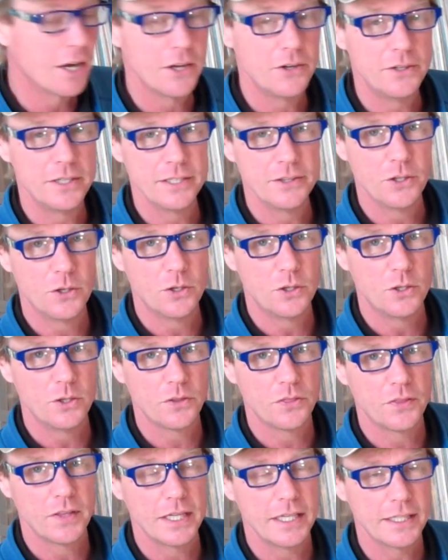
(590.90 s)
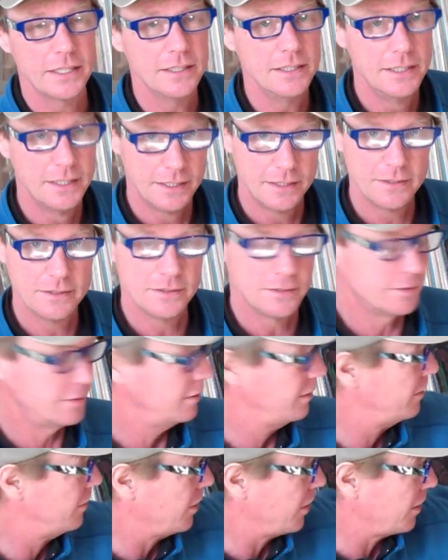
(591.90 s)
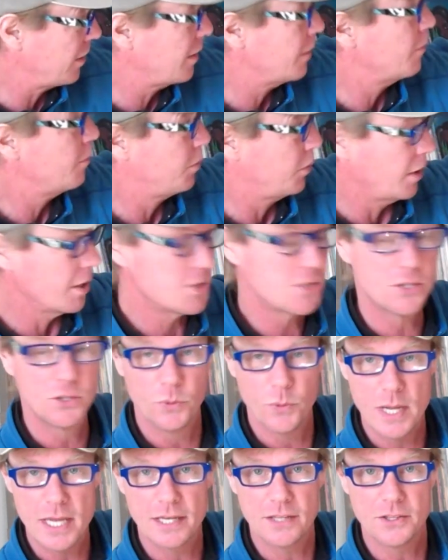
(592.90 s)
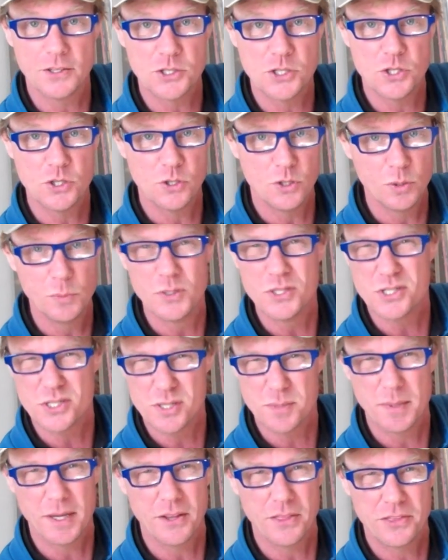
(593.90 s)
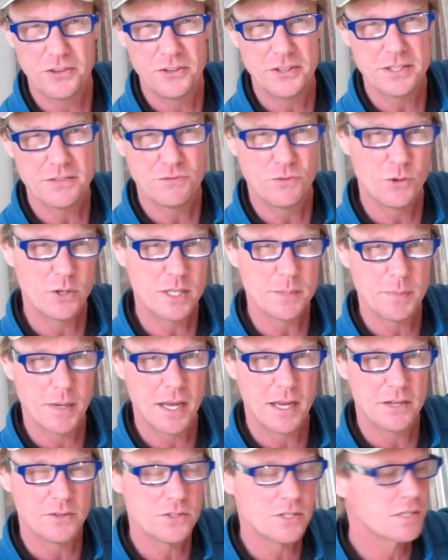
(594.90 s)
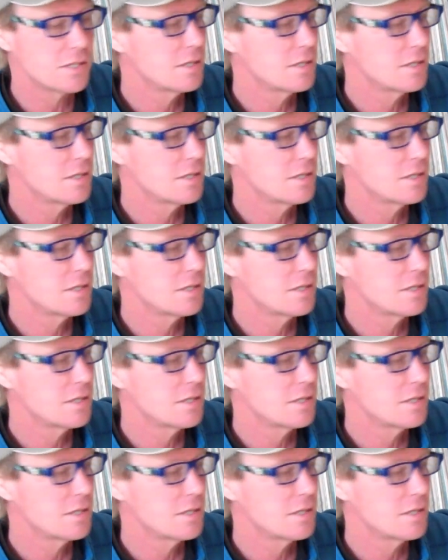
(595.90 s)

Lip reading: in the whole thing, plus the weight of the cube, which is about 30-40 pounds,